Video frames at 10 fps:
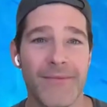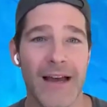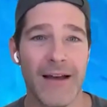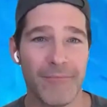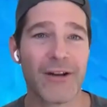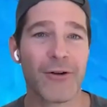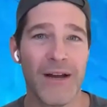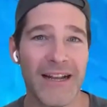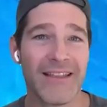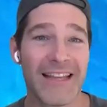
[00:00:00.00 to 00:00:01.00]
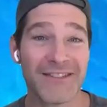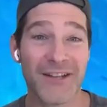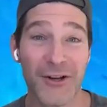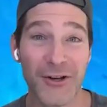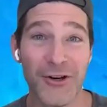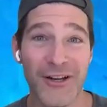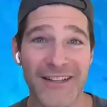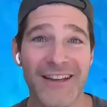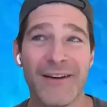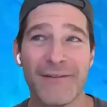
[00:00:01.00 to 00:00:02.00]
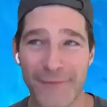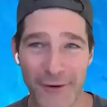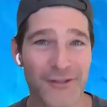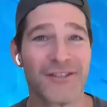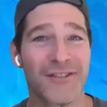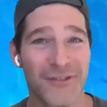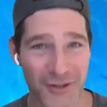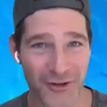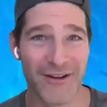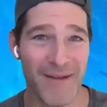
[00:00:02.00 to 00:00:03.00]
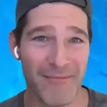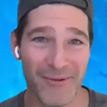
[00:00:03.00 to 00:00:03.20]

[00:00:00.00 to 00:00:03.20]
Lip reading: But Quinn, I think, is a good first jury